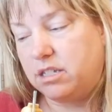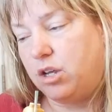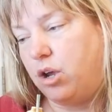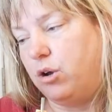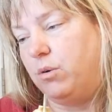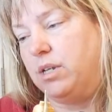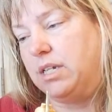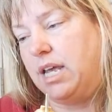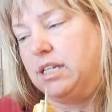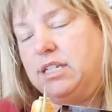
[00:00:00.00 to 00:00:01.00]
So
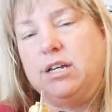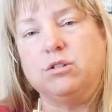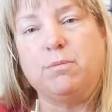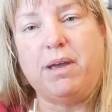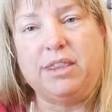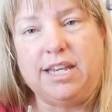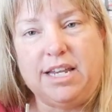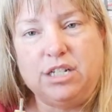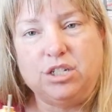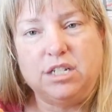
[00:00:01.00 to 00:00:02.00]
it, it tells about the
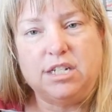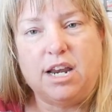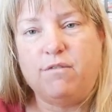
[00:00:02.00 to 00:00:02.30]
engines and